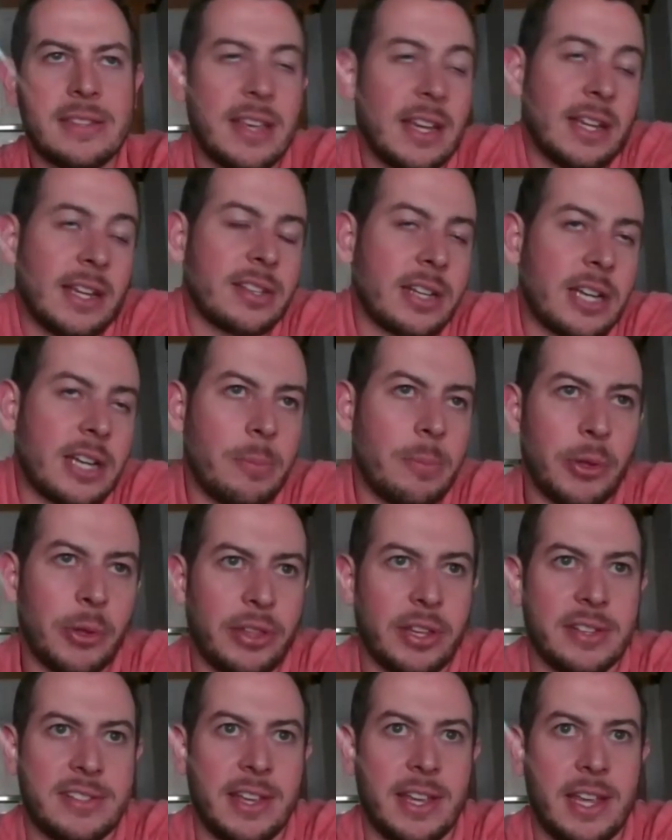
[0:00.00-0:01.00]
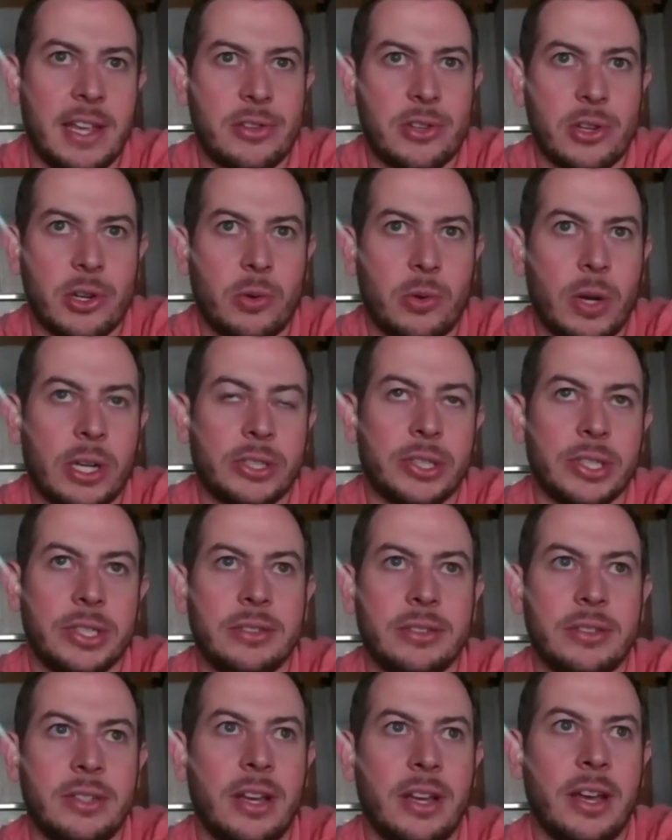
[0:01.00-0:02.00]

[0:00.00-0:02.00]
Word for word: so I guess a couple things to answer your question.